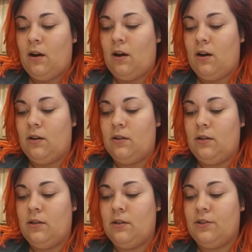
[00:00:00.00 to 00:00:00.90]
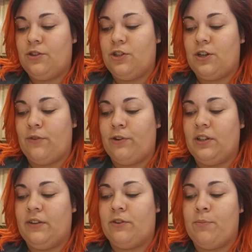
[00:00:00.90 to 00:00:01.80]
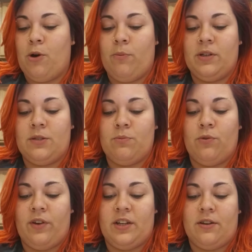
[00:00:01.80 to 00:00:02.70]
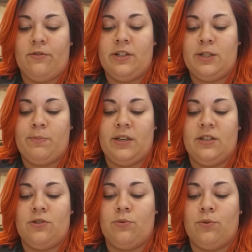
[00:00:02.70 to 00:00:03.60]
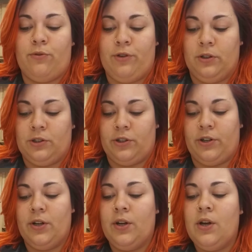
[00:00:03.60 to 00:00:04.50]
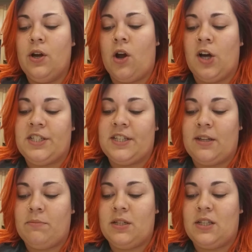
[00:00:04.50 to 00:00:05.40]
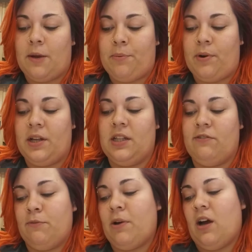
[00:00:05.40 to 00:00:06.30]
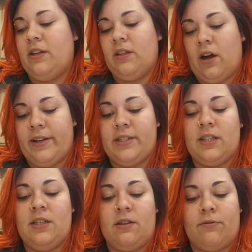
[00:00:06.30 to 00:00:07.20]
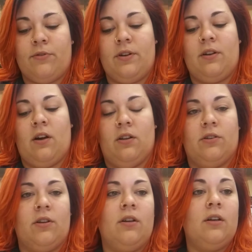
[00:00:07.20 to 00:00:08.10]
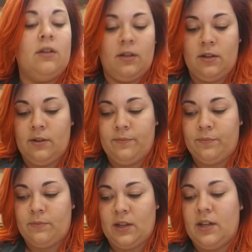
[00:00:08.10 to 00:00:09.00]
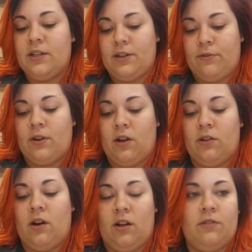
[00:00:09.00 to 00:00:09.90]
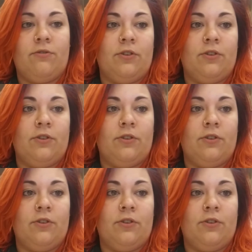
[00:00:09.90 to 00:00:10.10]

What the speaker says: The different leaf components move at different speeds through the filter, causing them to separate, leaving behind lines in different color on the